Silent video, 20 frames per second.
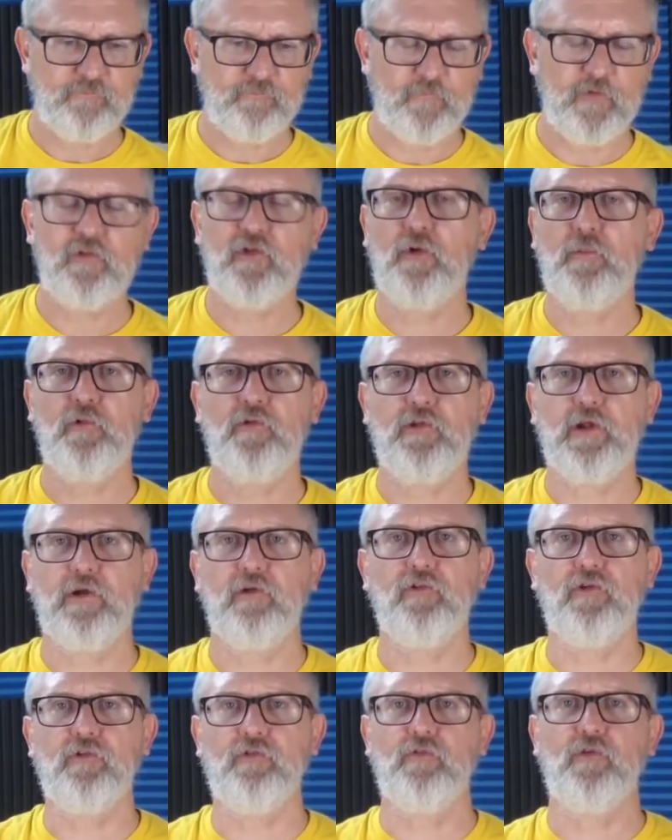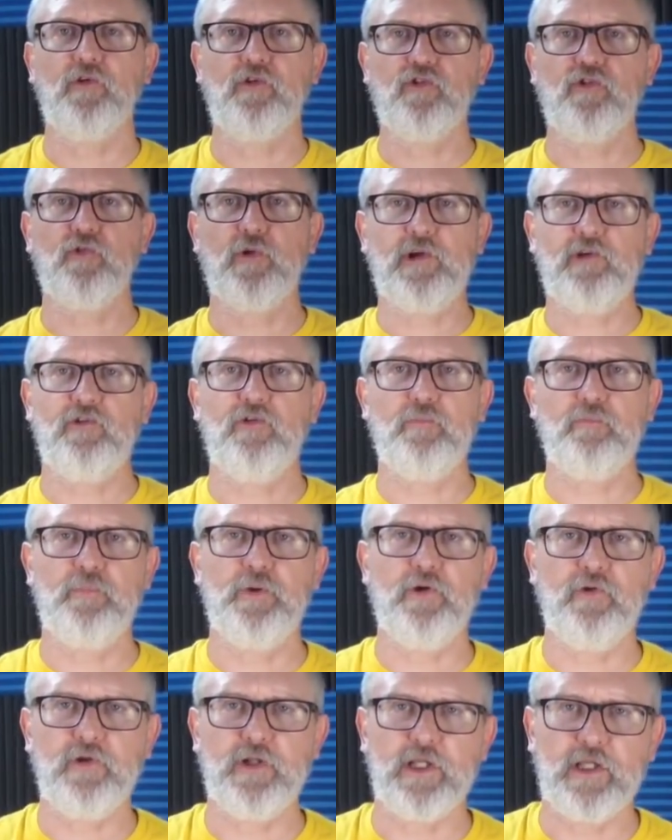It's almost like there's a frustration
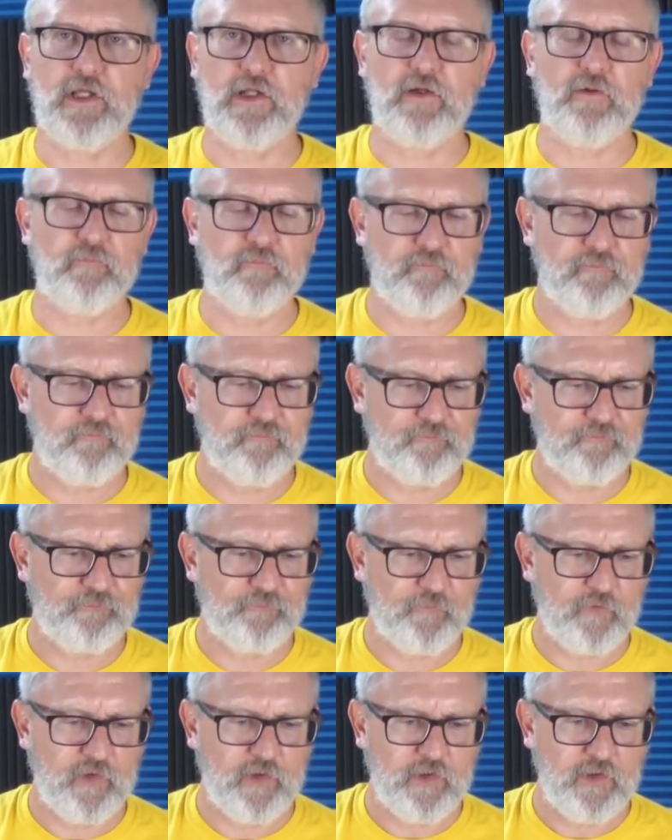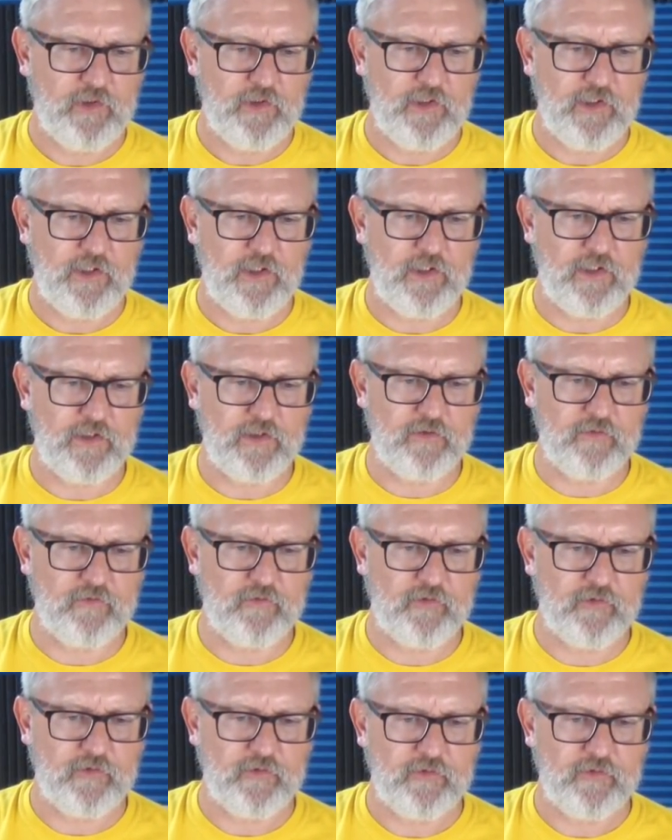building in him, and